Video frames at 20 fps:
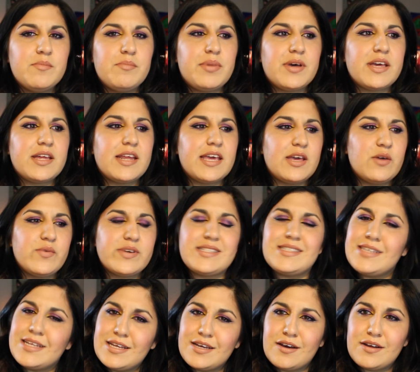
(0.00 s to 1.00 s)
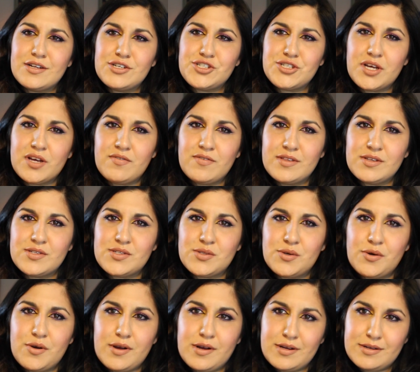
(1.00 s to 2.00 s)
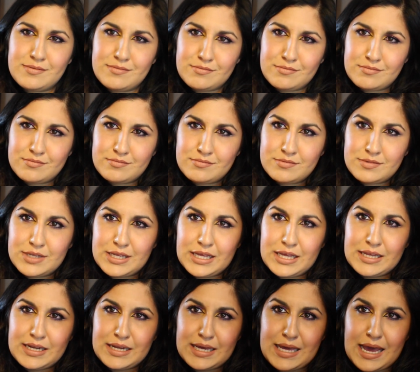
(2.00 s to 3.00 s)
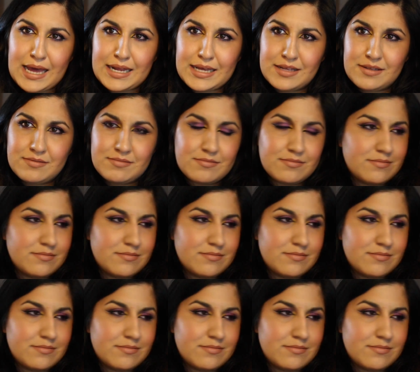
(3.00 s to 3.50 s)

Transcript: But it was sitting on a shelf in the store and I got it.